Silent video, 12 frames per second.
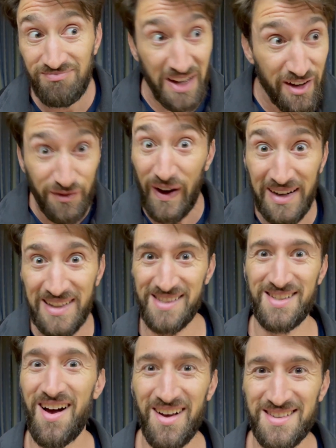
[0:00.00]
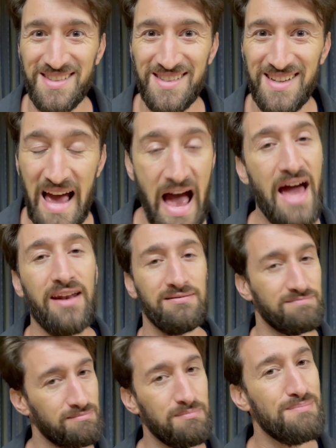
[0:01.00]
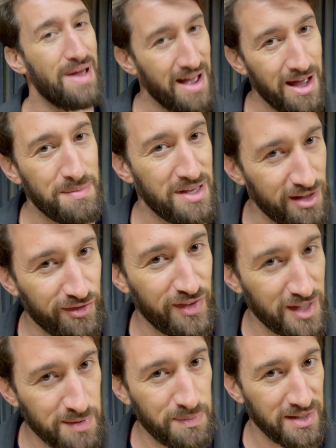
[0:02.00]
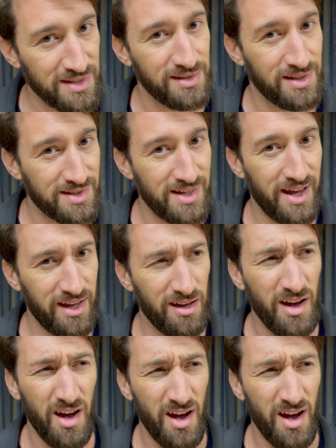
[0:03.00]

It finally starts, and may I be the first person to say,